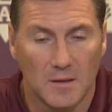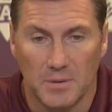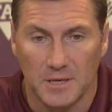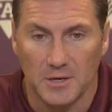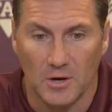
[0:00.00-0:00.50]

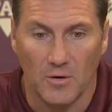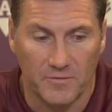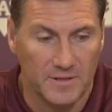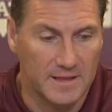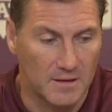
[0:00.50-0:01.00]
but
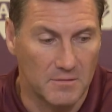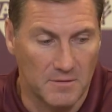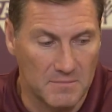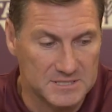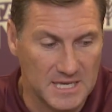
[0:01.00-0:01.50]
hopefully
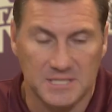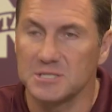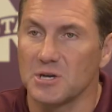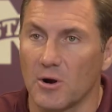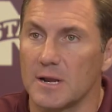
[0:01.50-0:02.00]
the mistakes
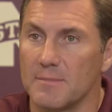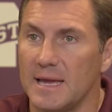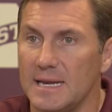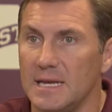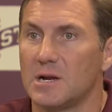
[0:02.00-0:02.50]
he's already
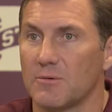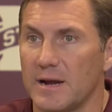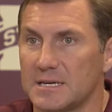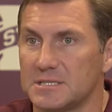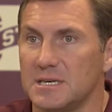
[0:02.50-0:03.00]
made, he
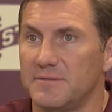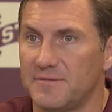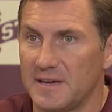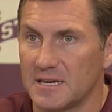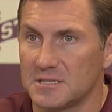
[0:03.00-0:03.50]
corrects, he
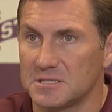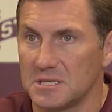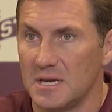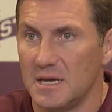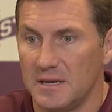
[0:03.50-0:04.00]

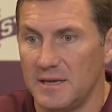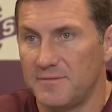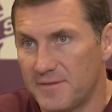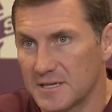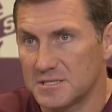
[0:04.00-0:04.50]

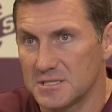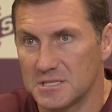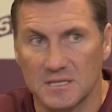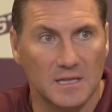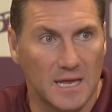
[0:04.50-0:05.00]

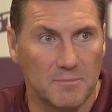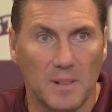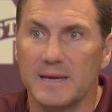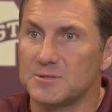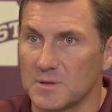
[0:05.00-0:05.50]
fixes, and
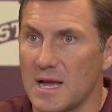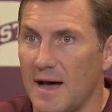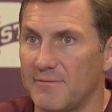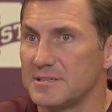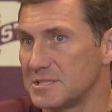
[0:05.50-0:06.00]
plays with
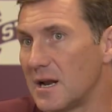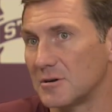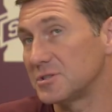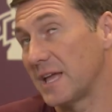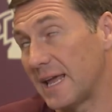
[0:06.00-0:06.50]
confidence and
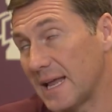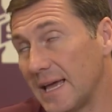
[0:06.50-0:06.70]
understand.